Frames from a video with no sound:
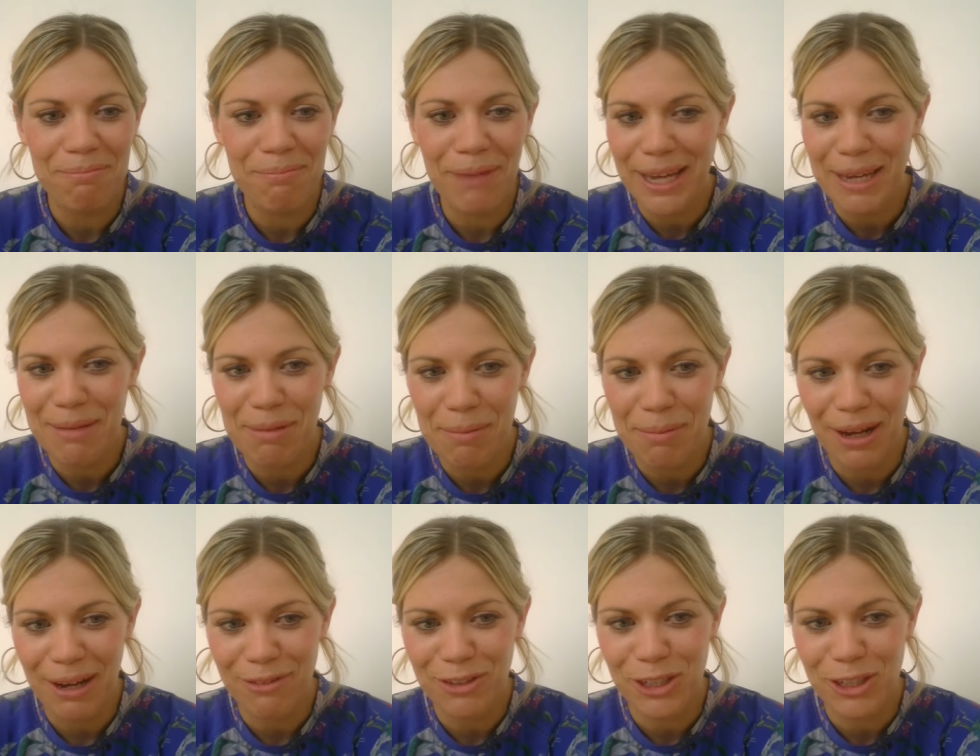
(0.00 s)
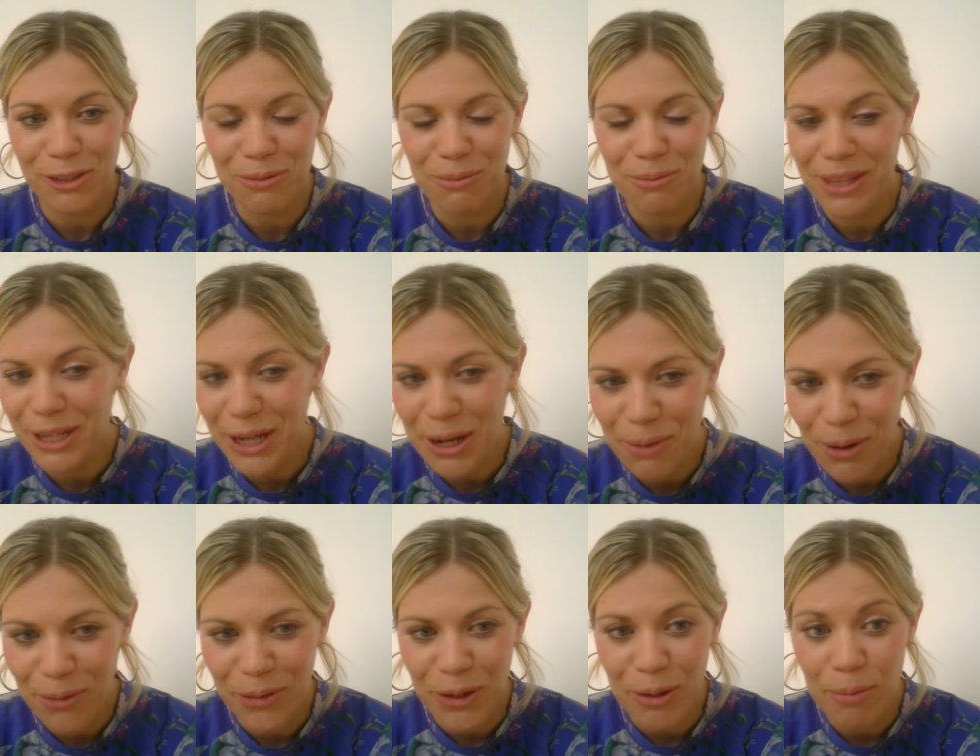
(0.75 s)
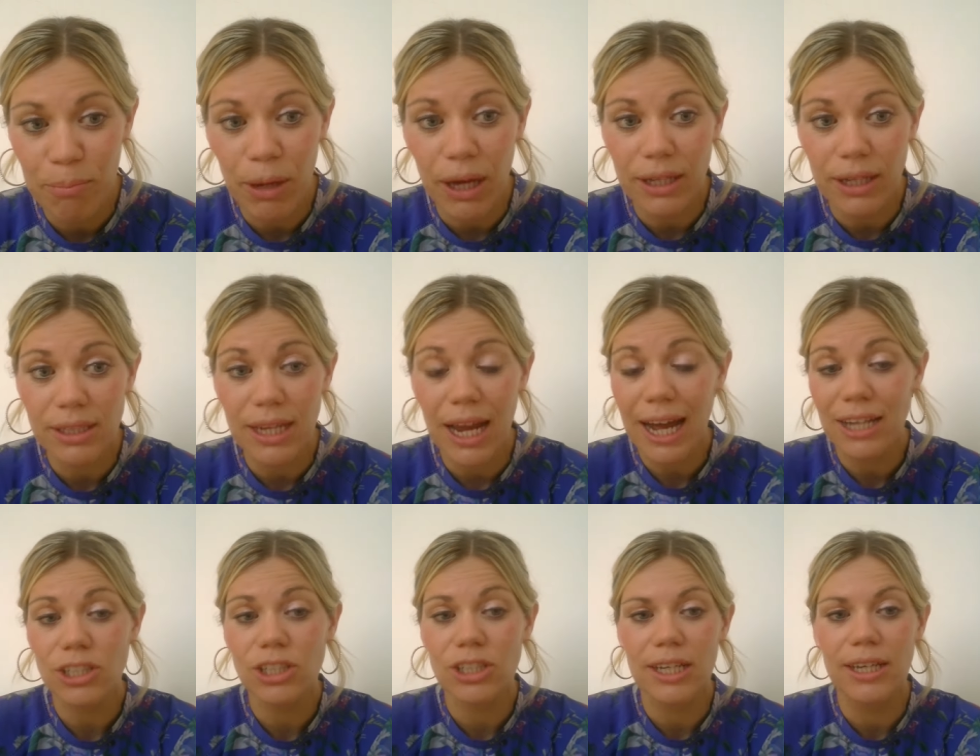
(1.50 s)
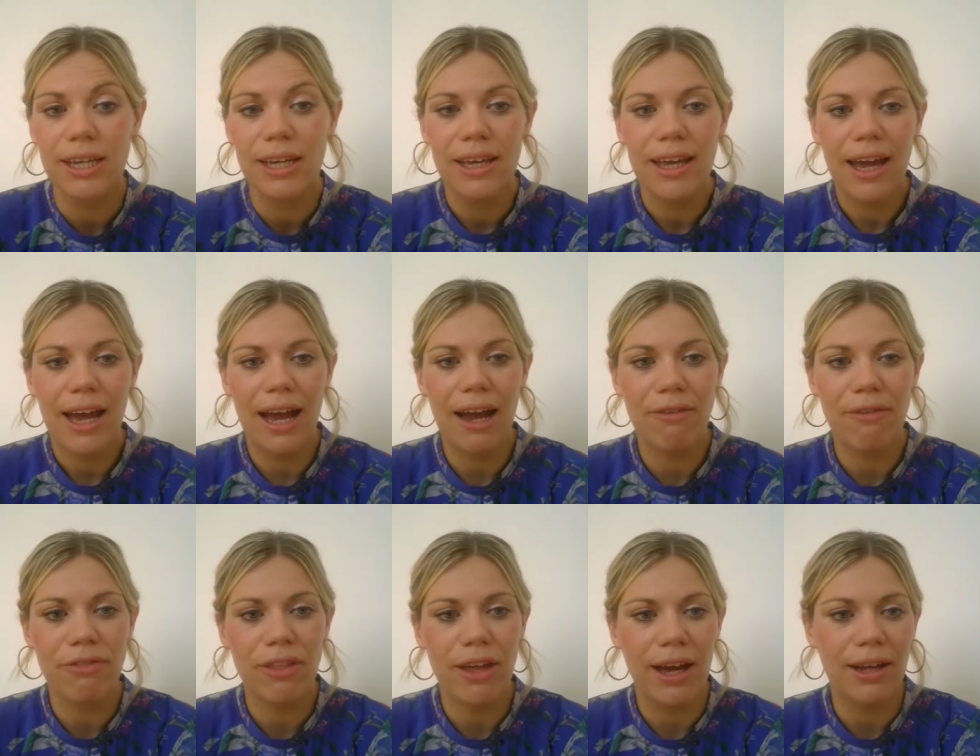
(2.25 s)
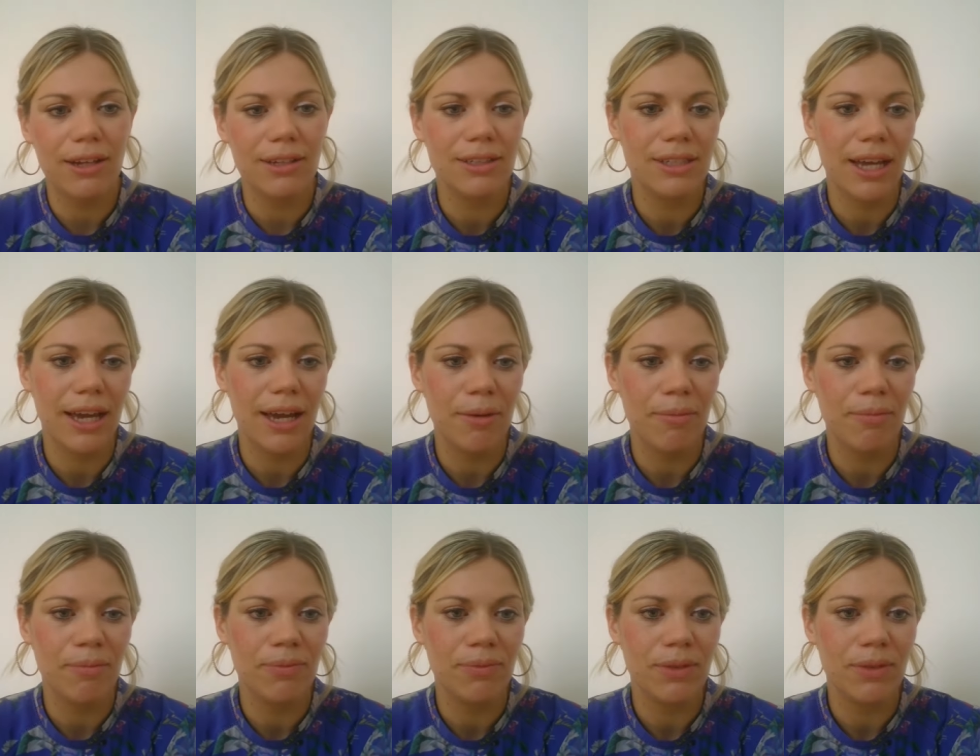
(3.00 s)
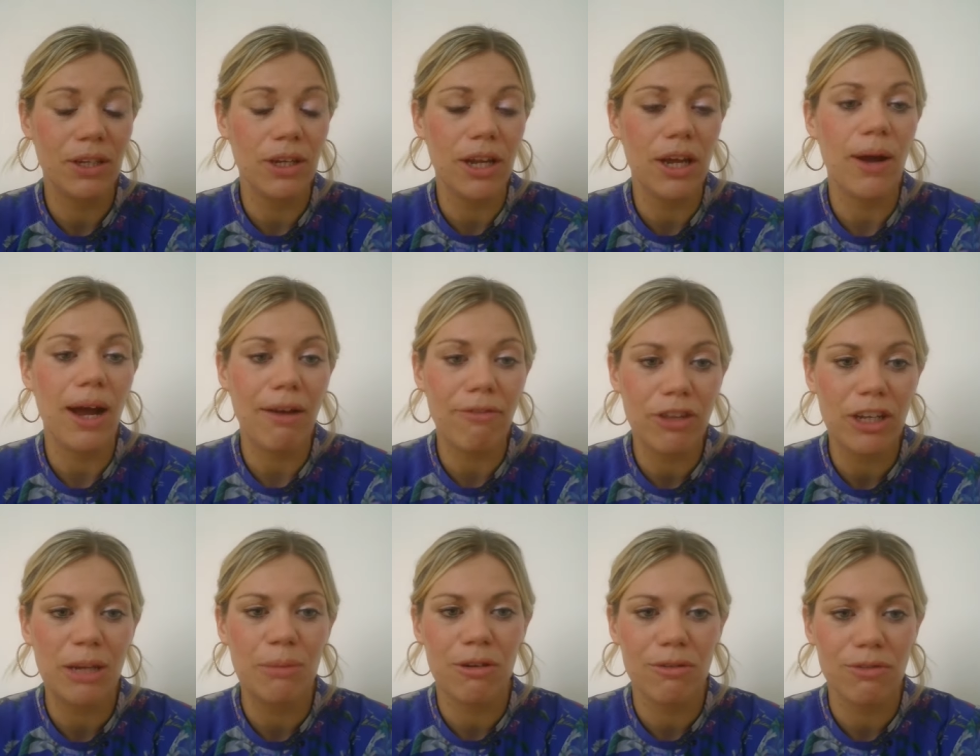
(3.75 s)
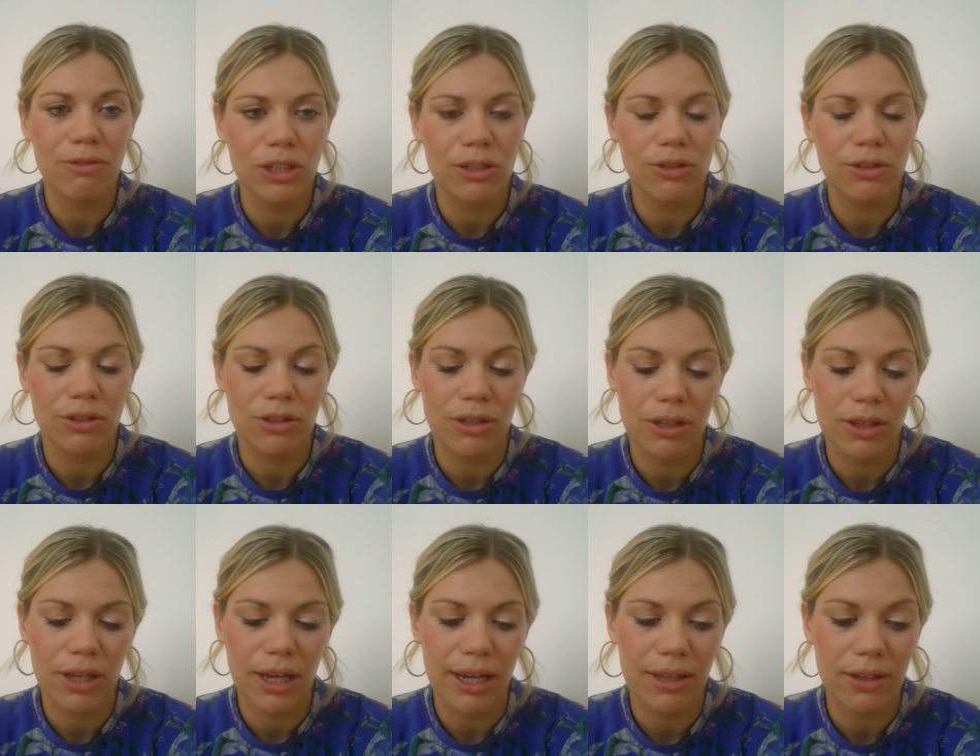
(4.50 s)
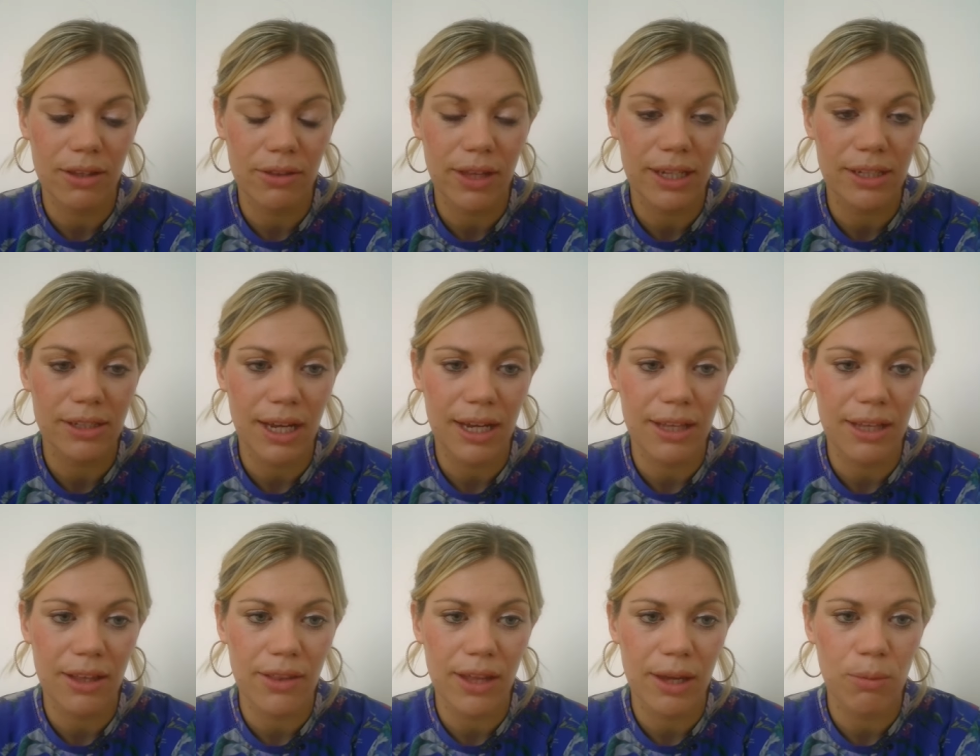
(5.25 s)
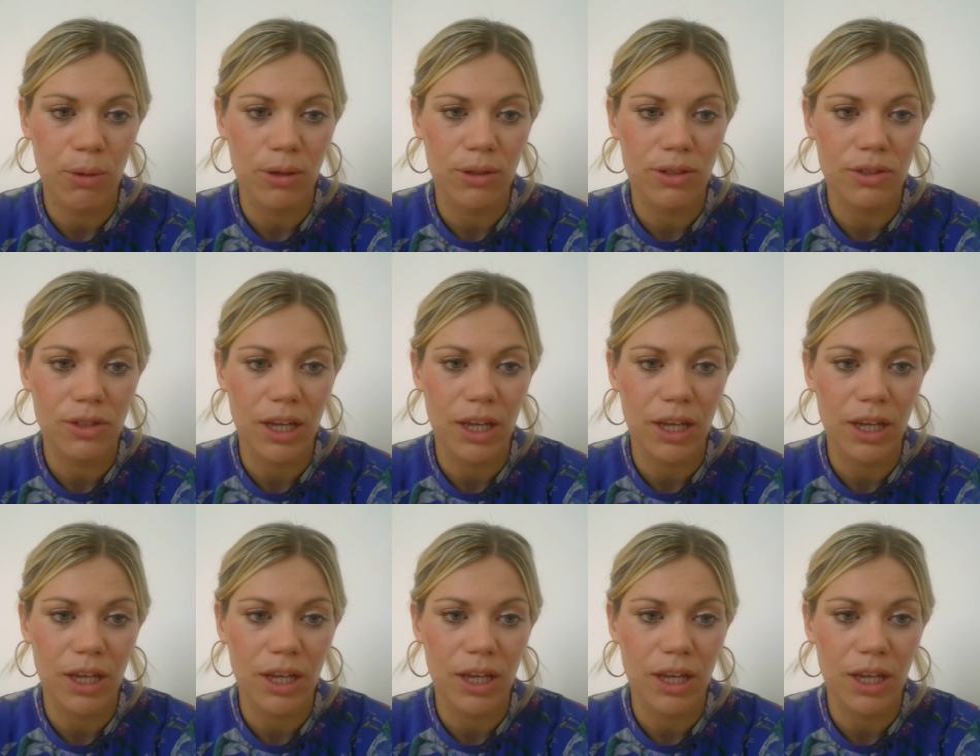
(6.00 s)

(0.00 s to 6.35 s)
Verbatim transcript: making people have children when they don't want them, but to actually have that, um, you know, have the number of children that they that they say that they want.